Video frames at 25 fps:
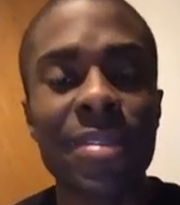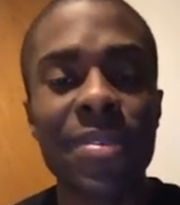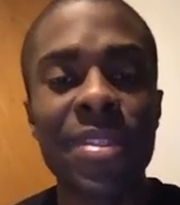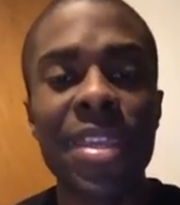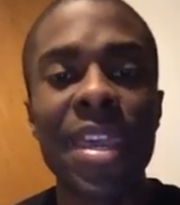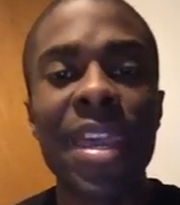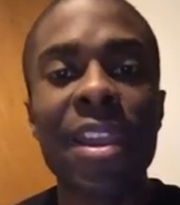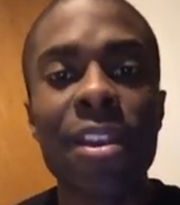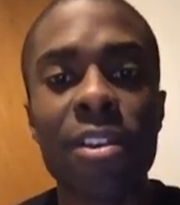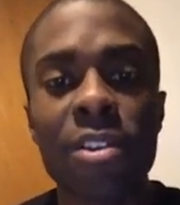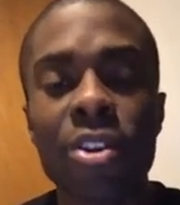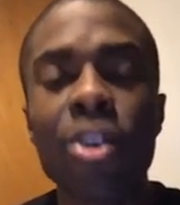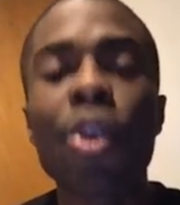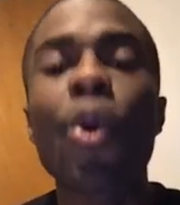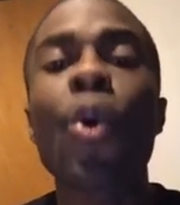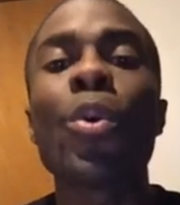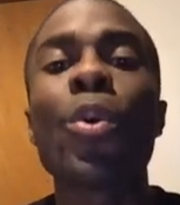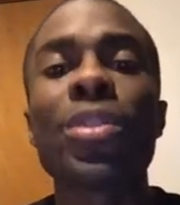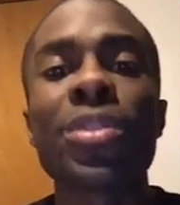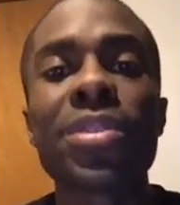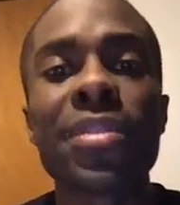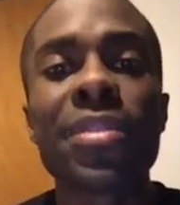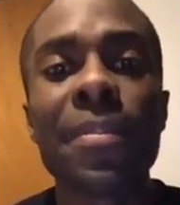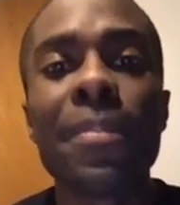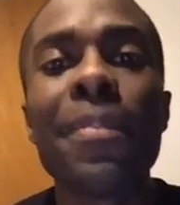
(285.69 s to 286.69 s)
they are
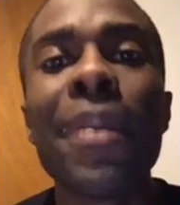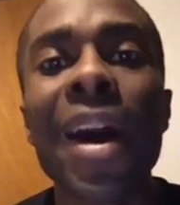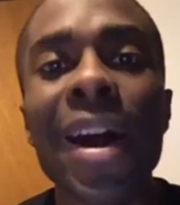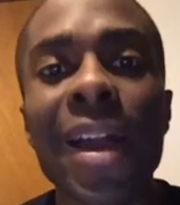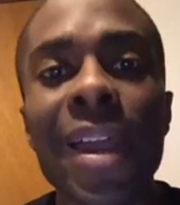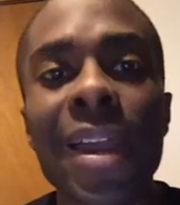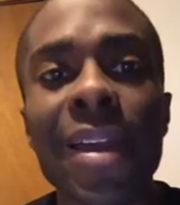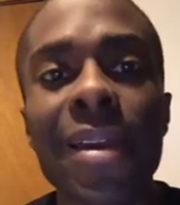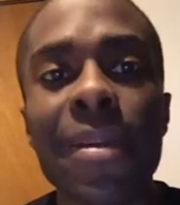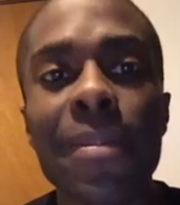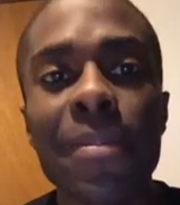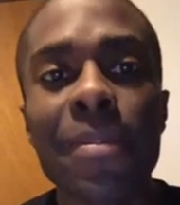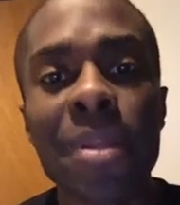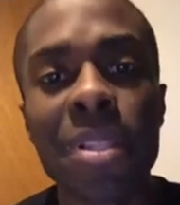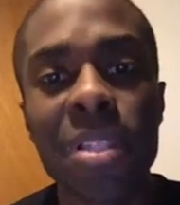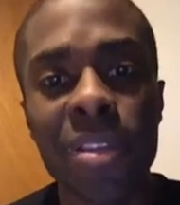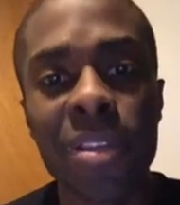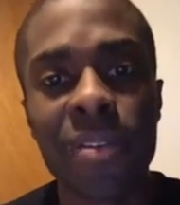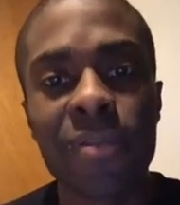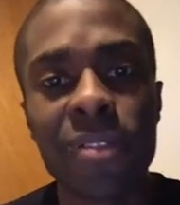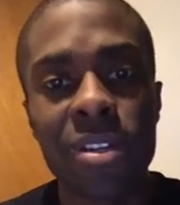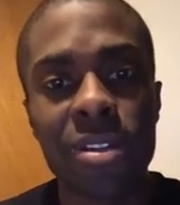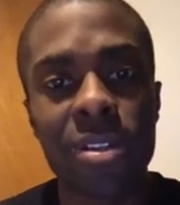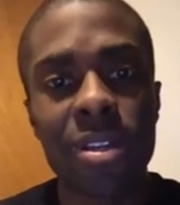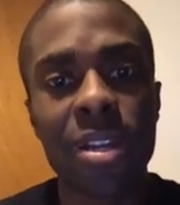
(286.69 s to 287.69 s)
going to buy it,
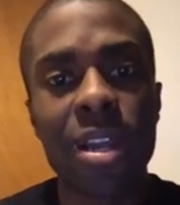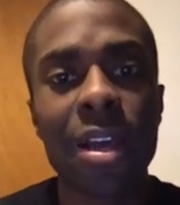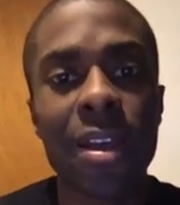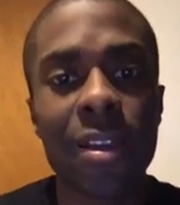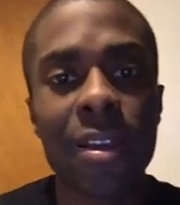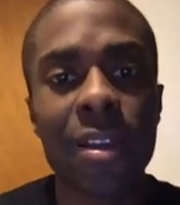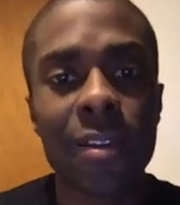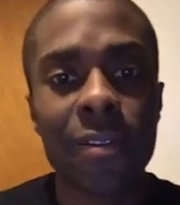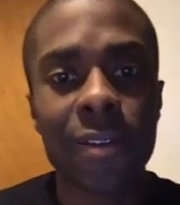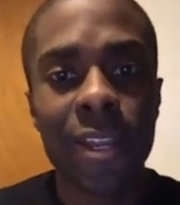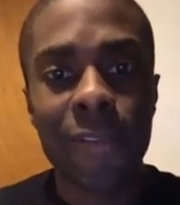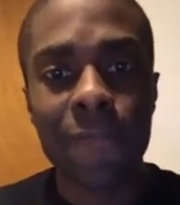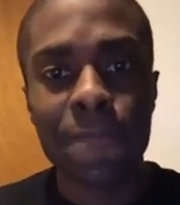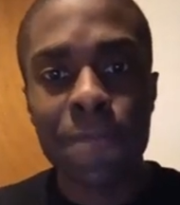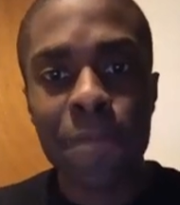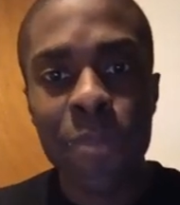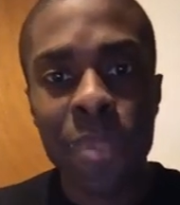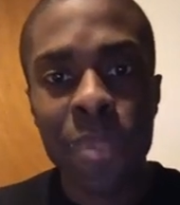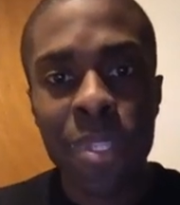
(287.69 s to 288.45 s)
believe it or not, right?